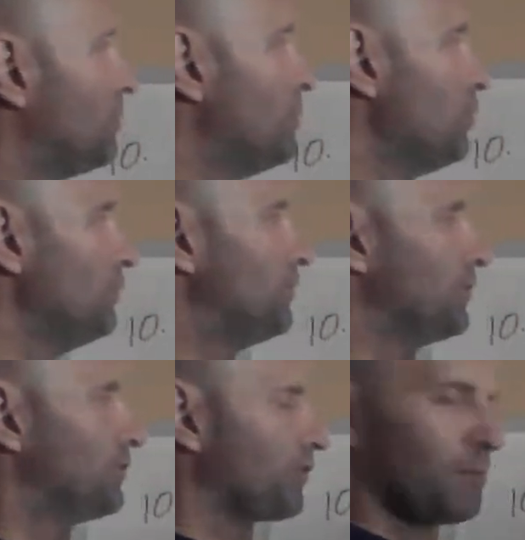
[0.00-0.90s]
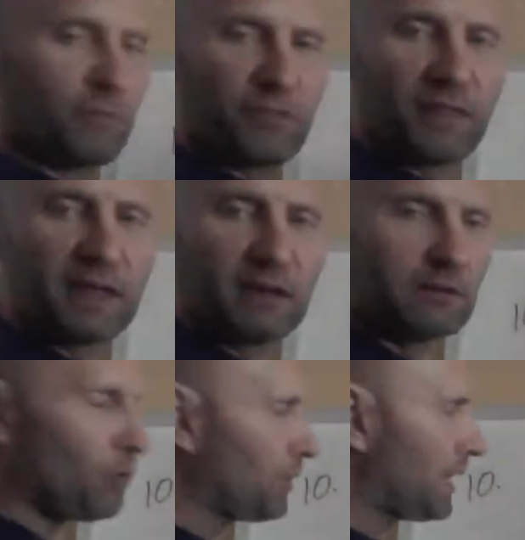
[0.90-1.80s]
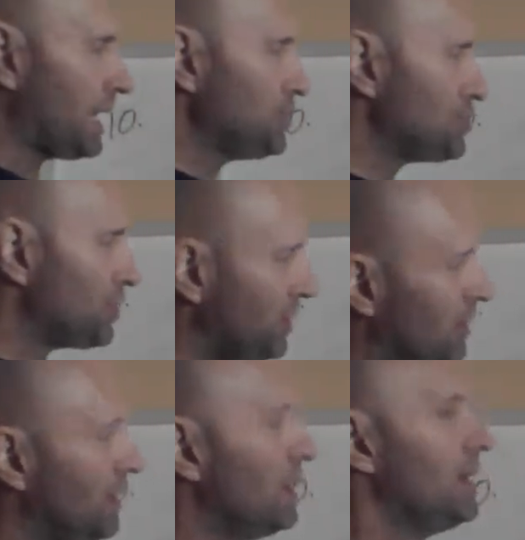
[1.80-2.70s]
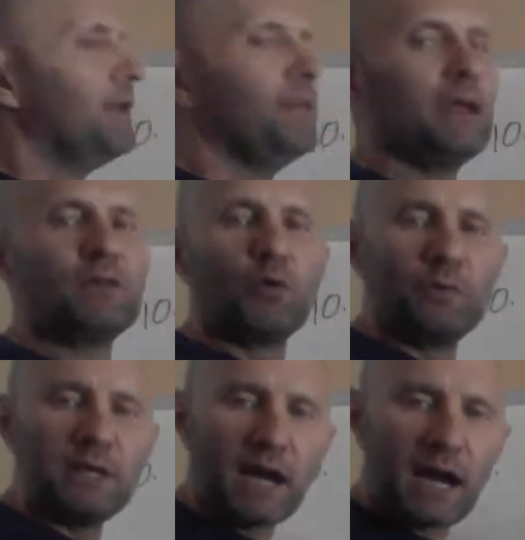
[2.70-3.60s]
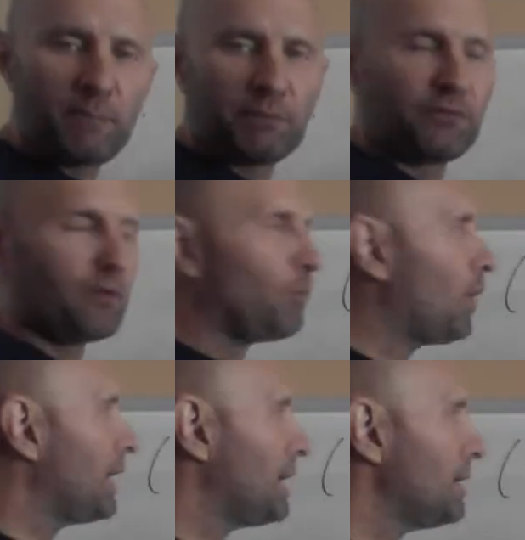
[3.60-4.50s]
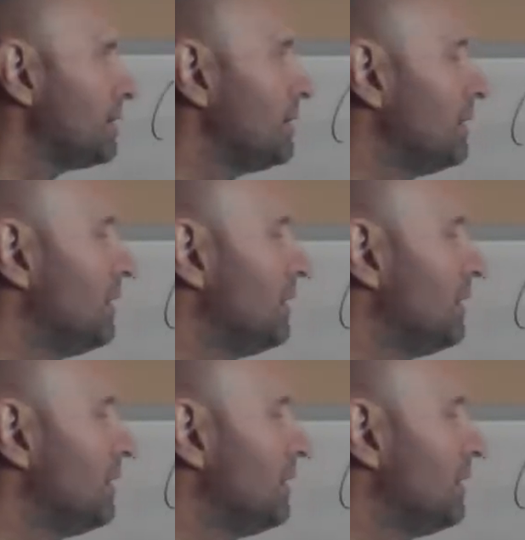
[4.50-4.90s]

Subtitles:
going to move to some theta location and then go the opposite way,